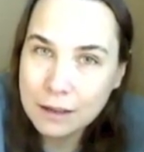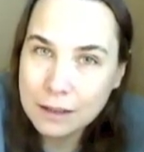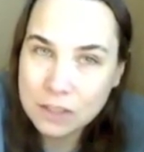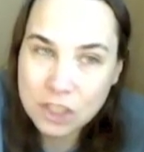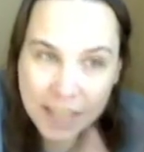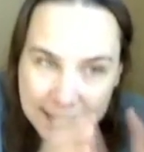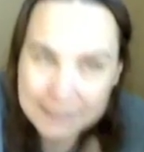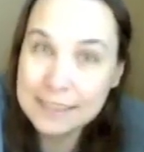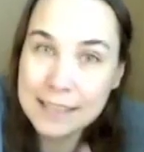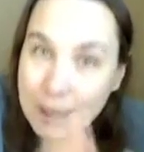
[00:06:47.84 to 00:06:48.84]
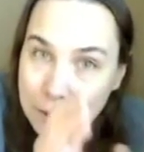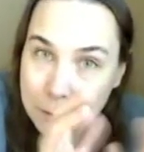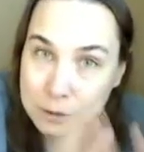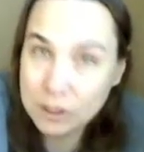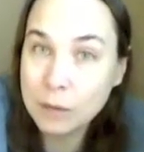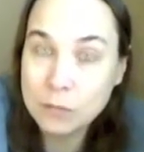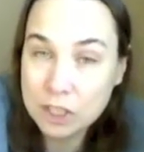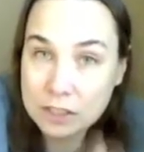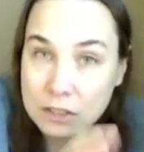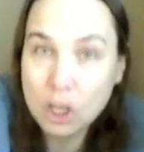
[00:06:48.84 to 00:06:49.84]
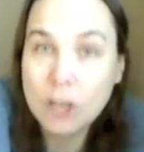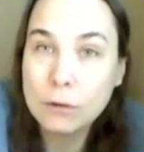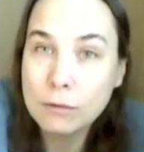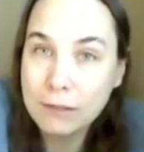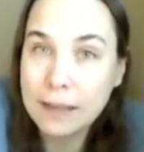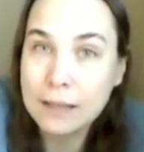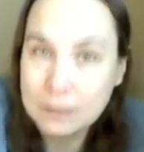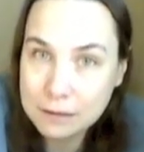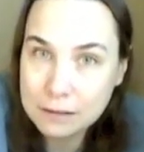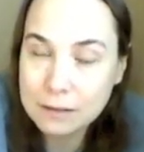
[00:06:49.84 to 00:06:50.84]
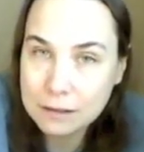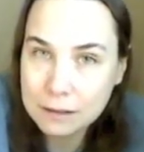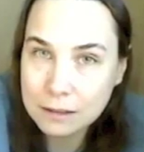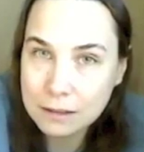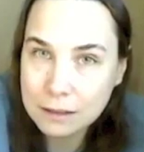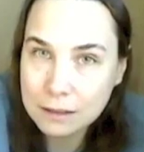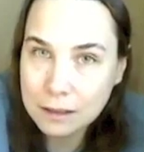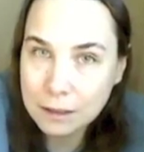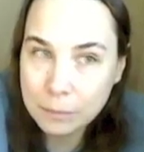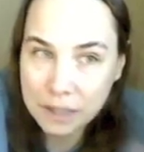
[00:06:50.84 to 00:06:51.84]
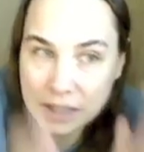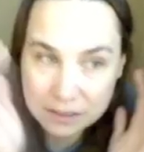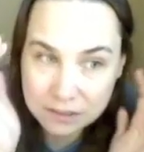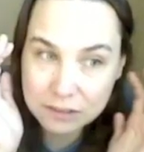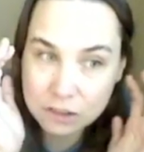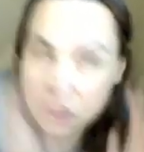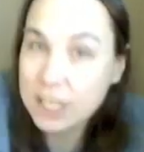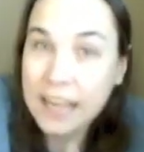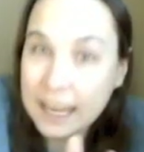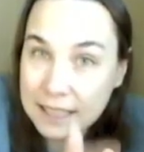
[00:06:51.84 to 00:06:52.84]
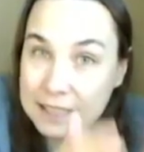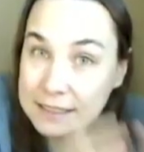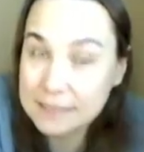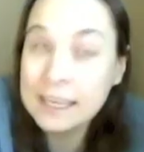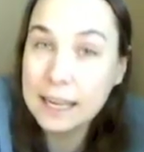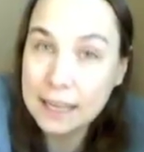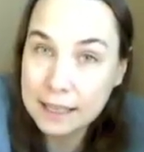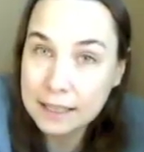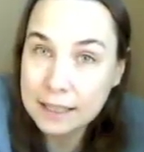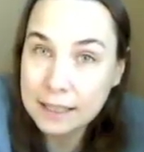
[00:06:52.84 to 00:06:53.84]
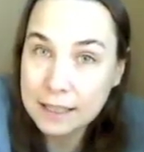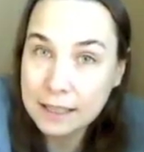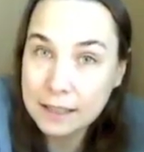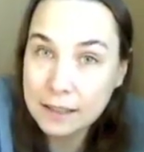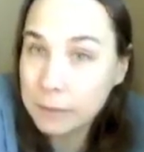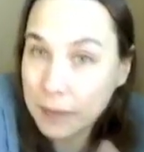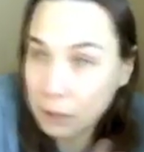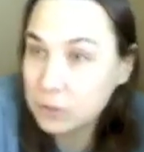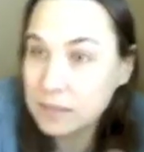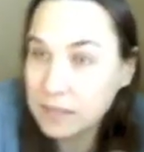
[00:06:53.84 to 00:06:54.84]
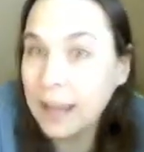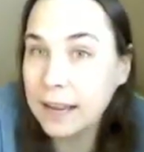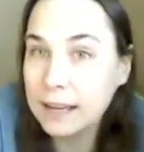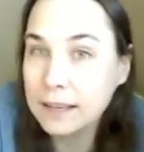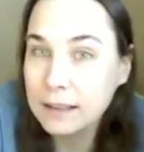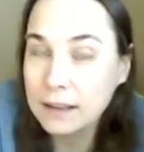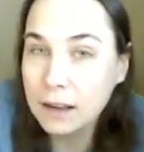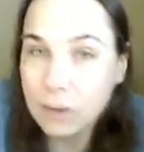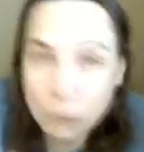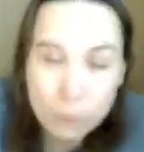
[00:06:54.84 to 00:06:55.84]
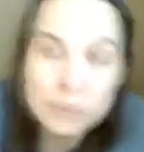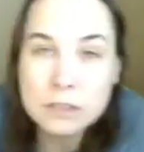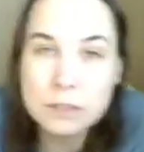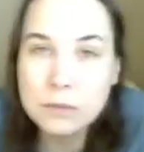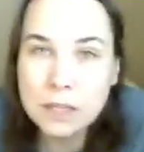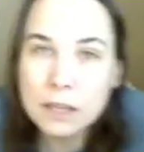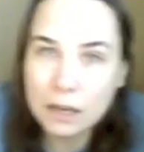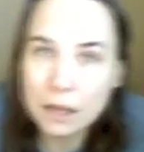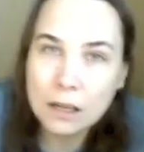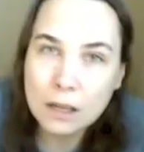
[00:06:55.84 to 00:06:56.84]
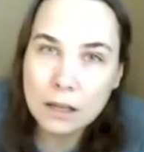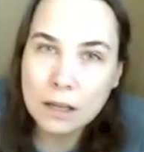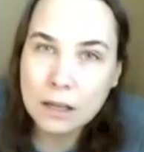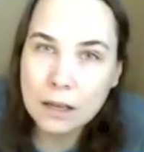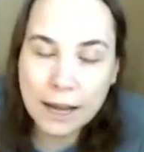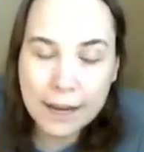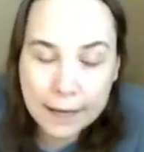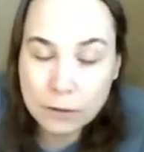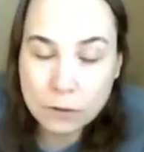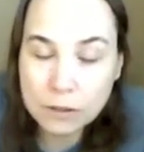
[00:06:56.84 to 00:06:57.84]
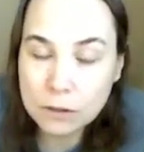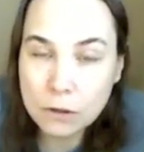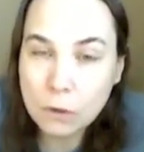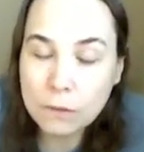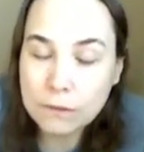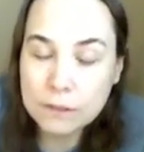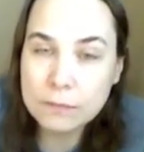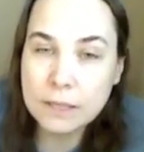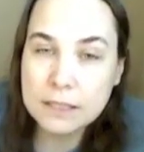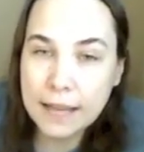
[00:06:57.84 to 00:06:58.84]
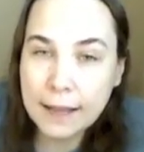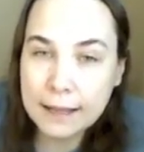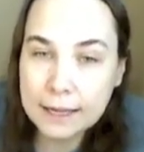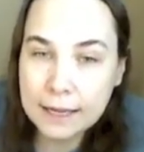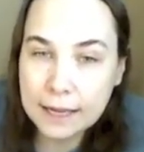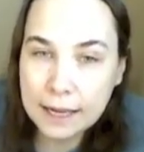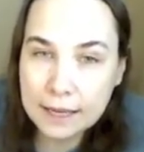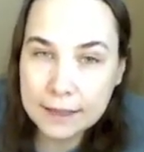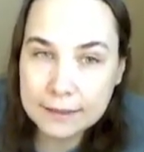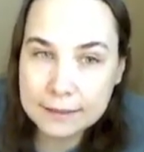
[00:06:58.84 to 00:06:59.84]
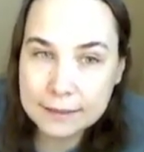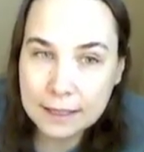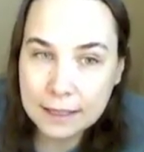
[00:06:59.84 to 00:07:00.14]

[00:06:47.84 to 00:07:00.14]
She can't see how they were subject to gendered violence because she cannot see them outside of women's utility. I don't even know if this mentality is,